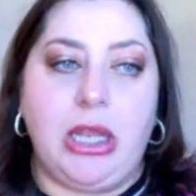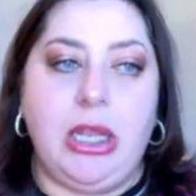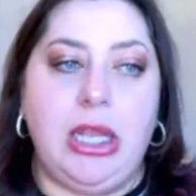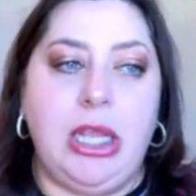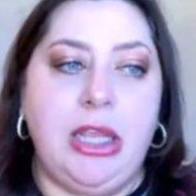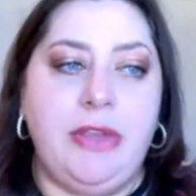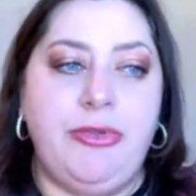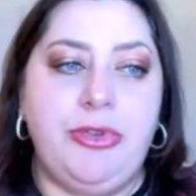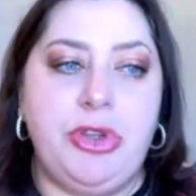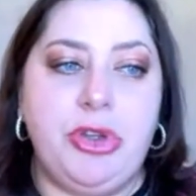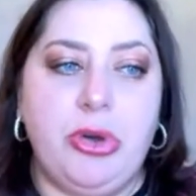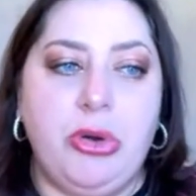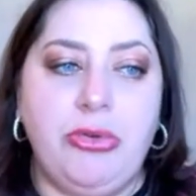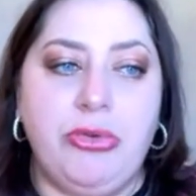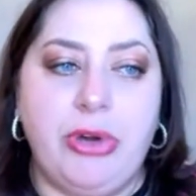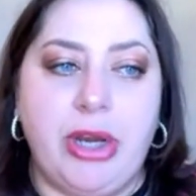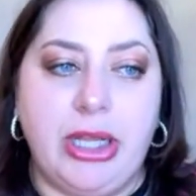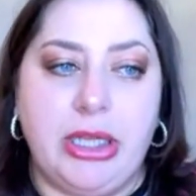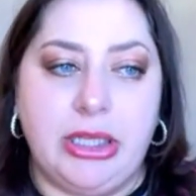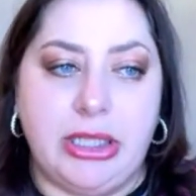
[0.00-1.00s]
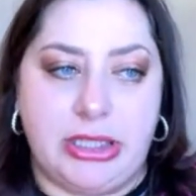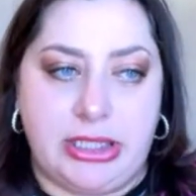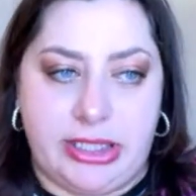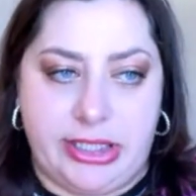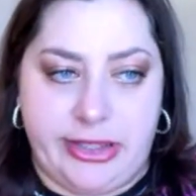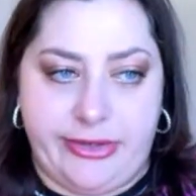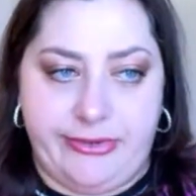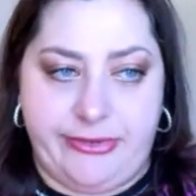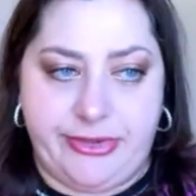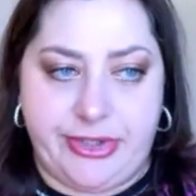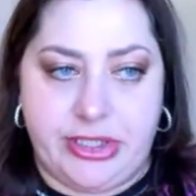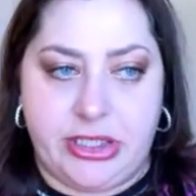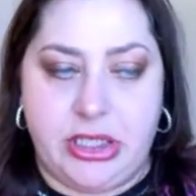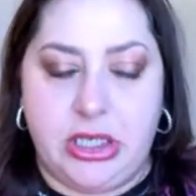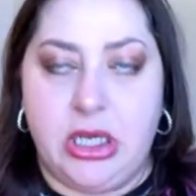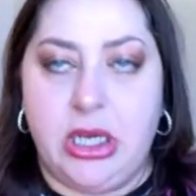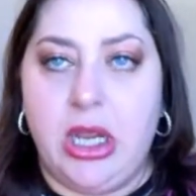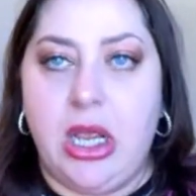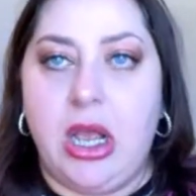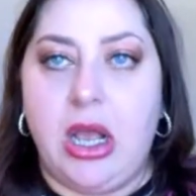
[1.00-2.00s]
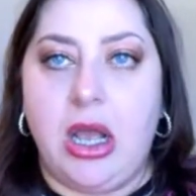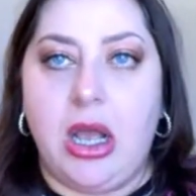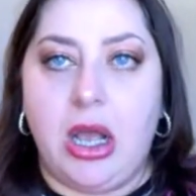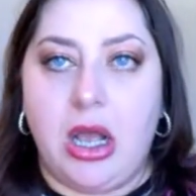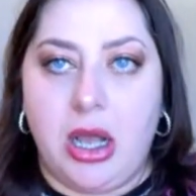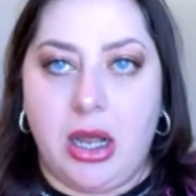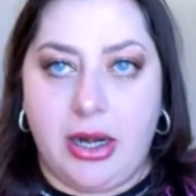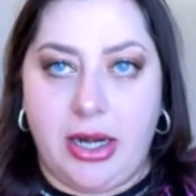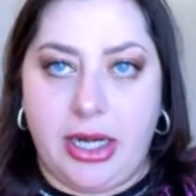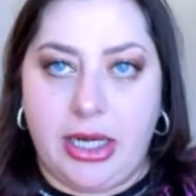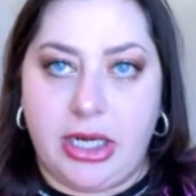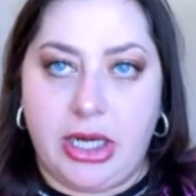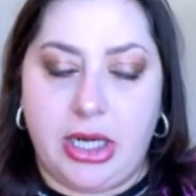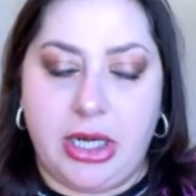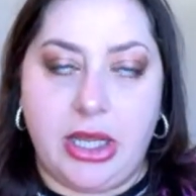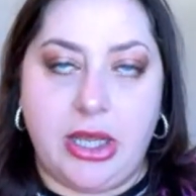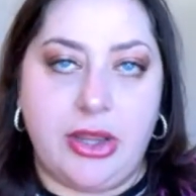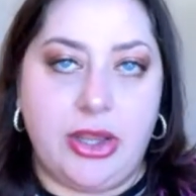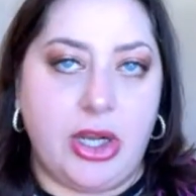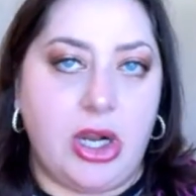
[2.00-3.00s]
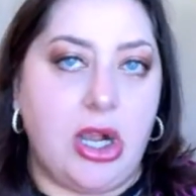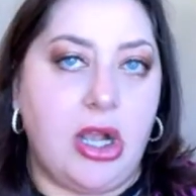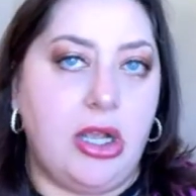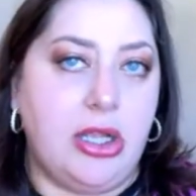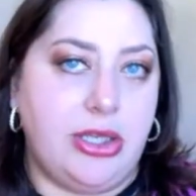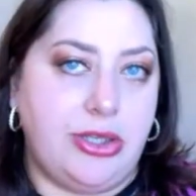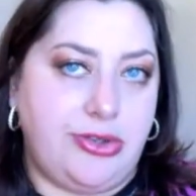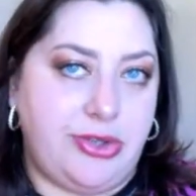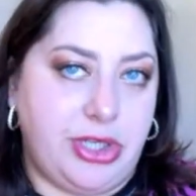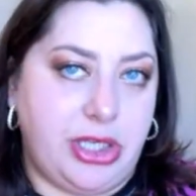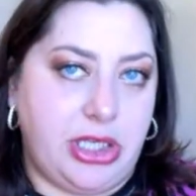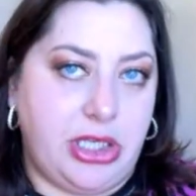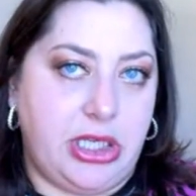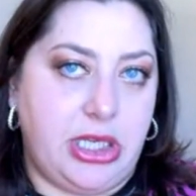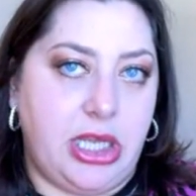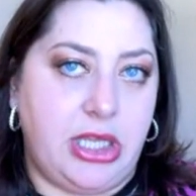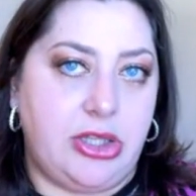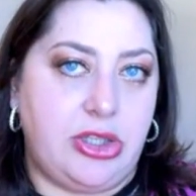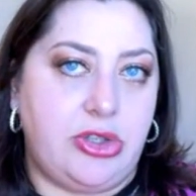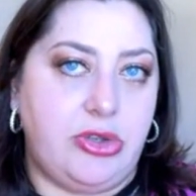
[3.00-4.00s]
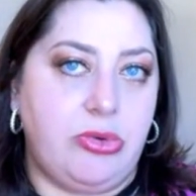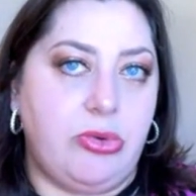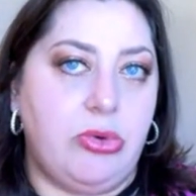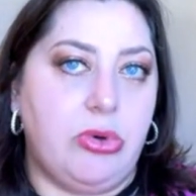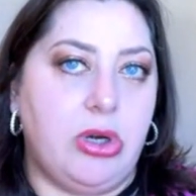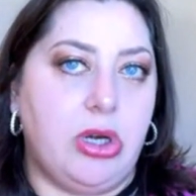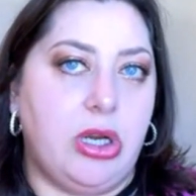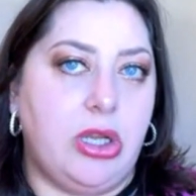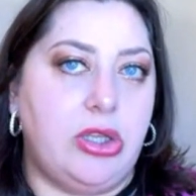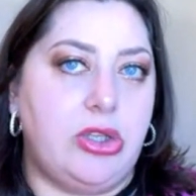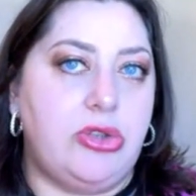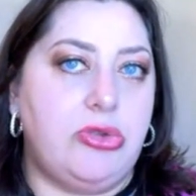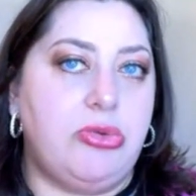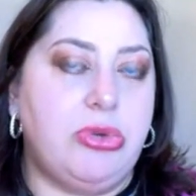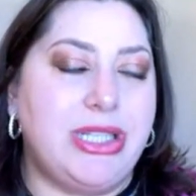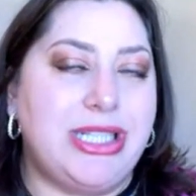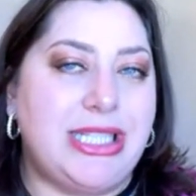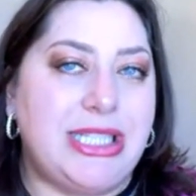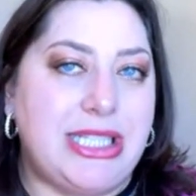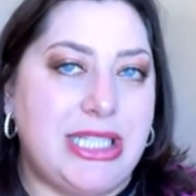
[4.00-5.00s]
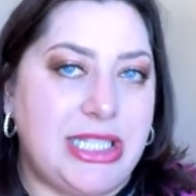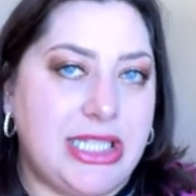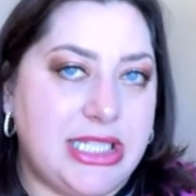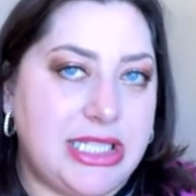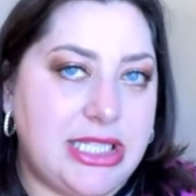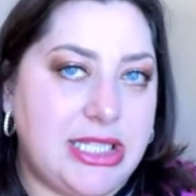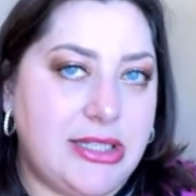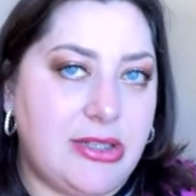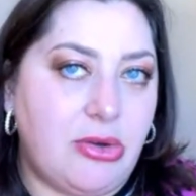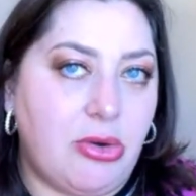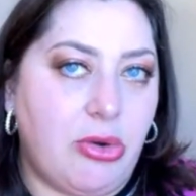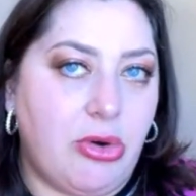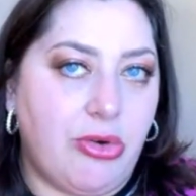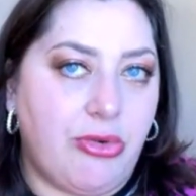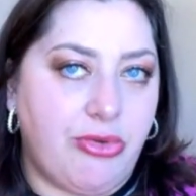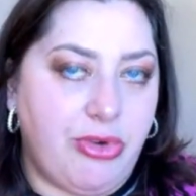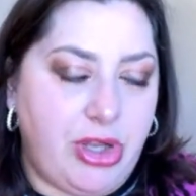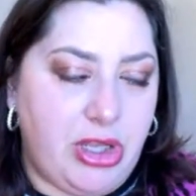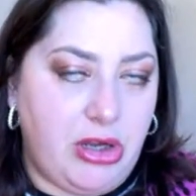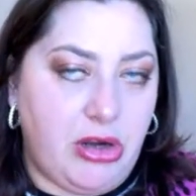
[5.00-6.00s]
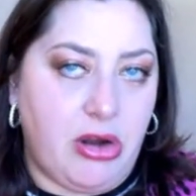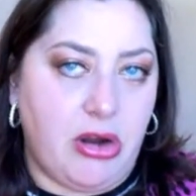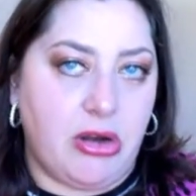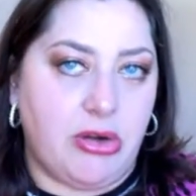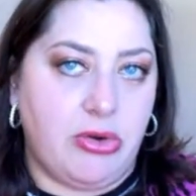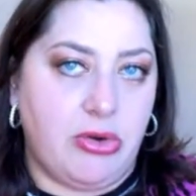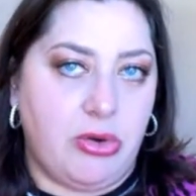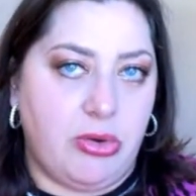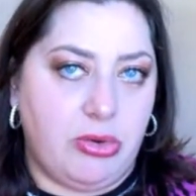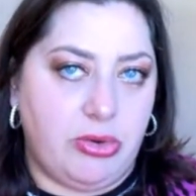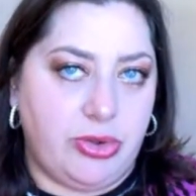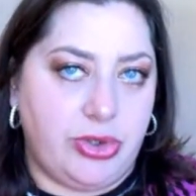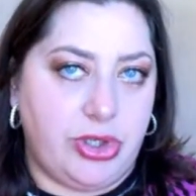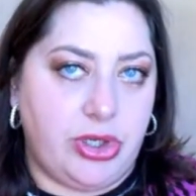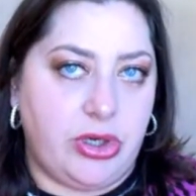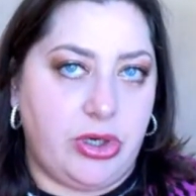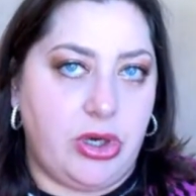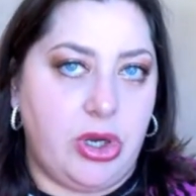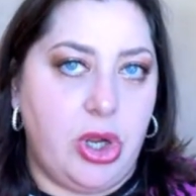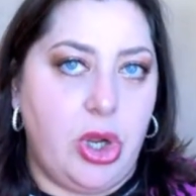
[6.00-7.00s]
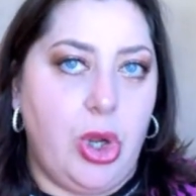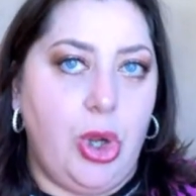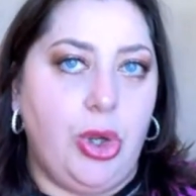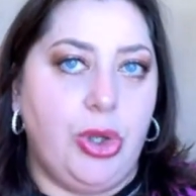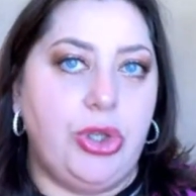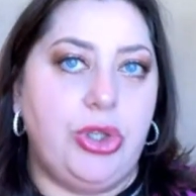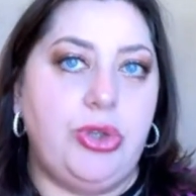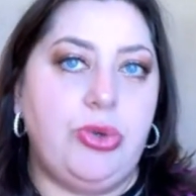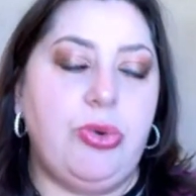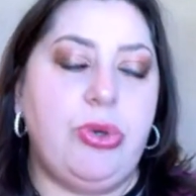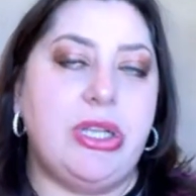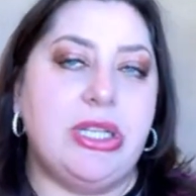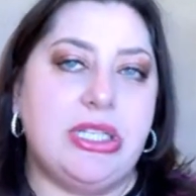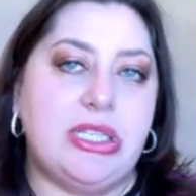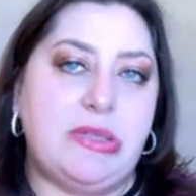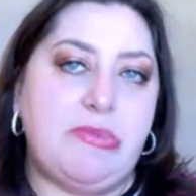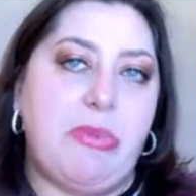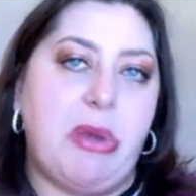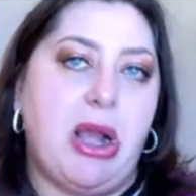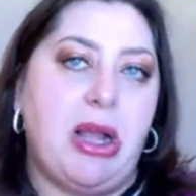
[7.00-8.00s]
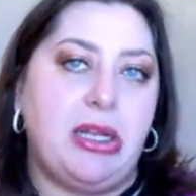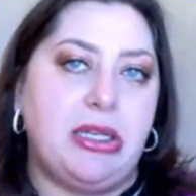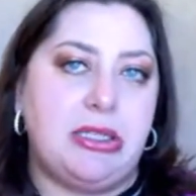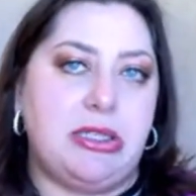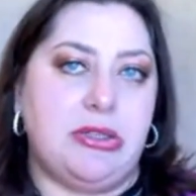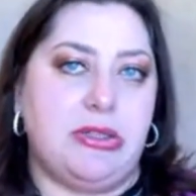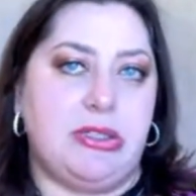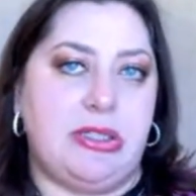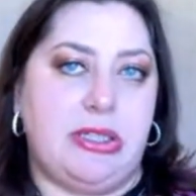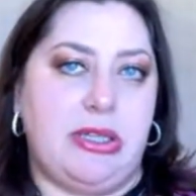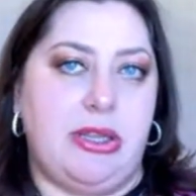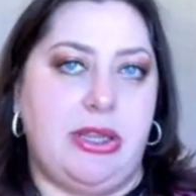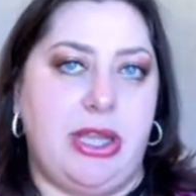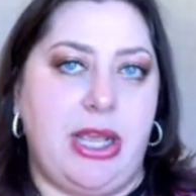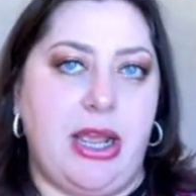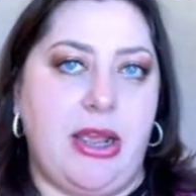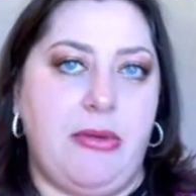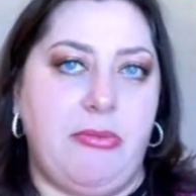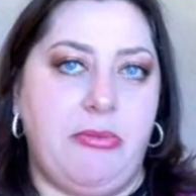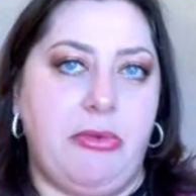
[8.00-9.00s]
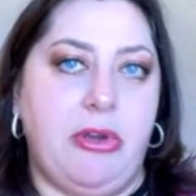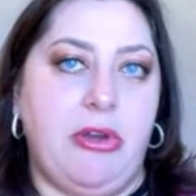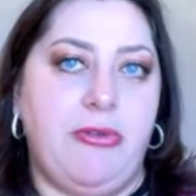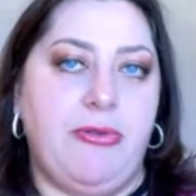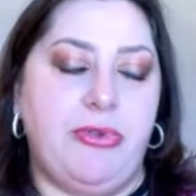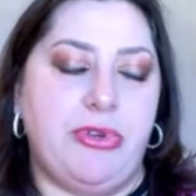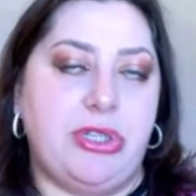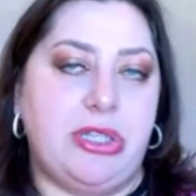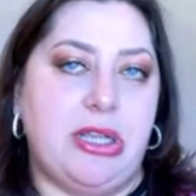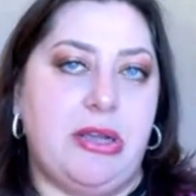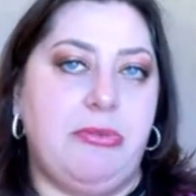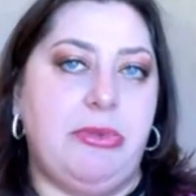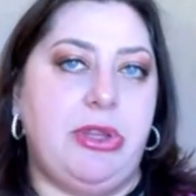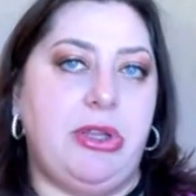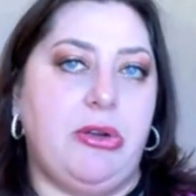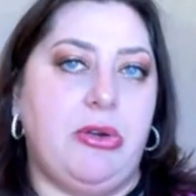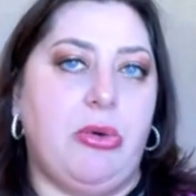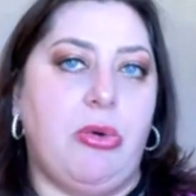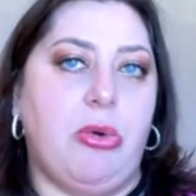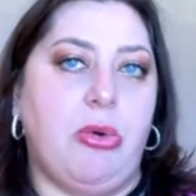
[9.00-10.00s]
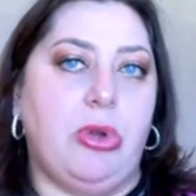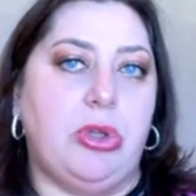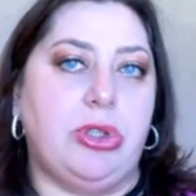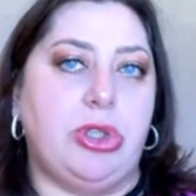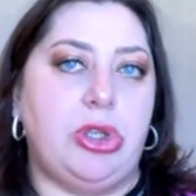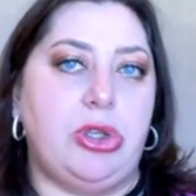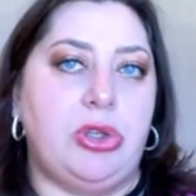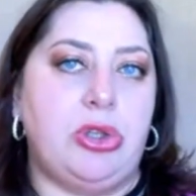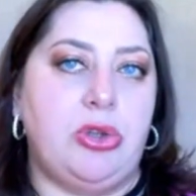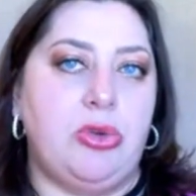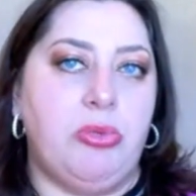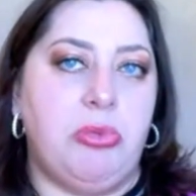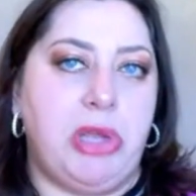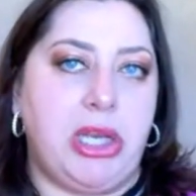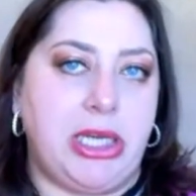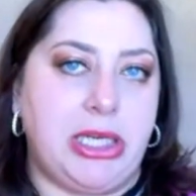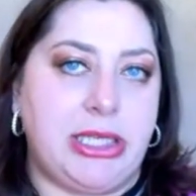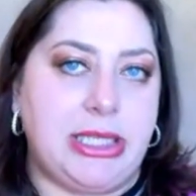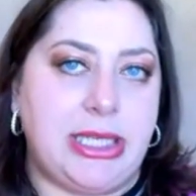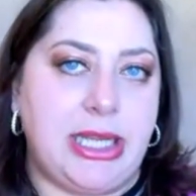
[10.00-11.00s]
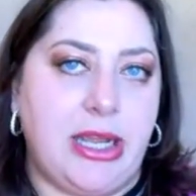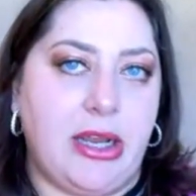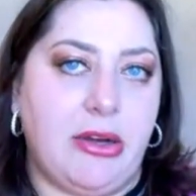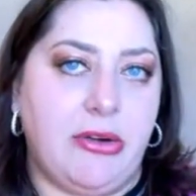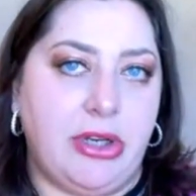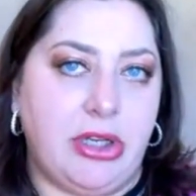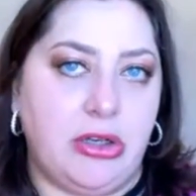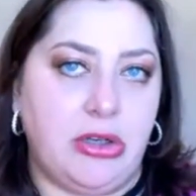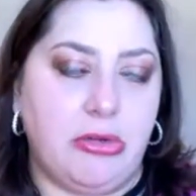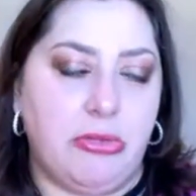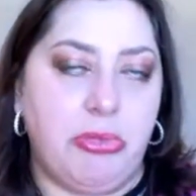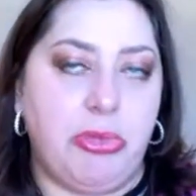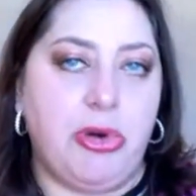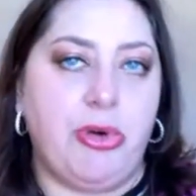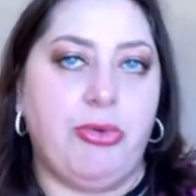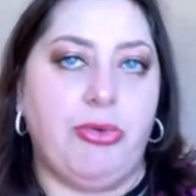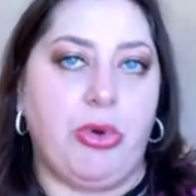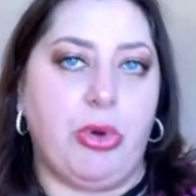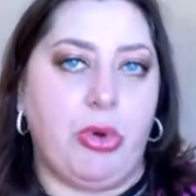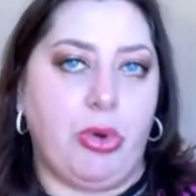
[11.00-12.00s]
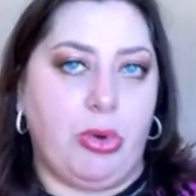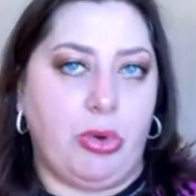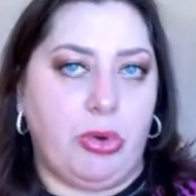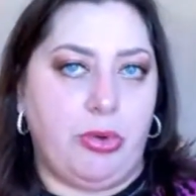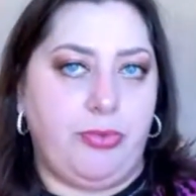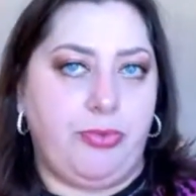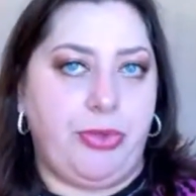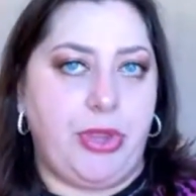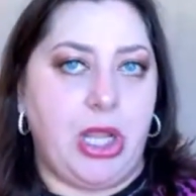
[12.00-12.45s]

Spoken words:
If your relatives are in another country and you are a U.S. citizen or green card holder, you can sponsor them for something called humanitarian parole.